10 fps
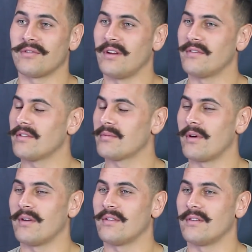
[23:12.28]
transverse
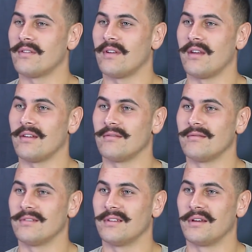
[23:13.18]
process. So
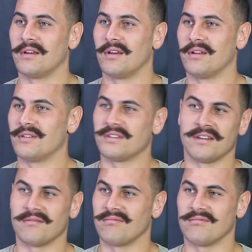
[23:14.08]
just
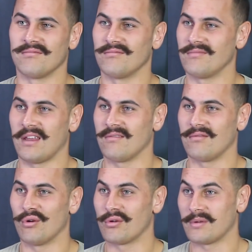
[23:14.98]
in a
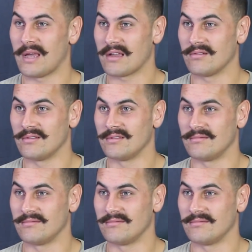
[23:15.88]
awkward tackle,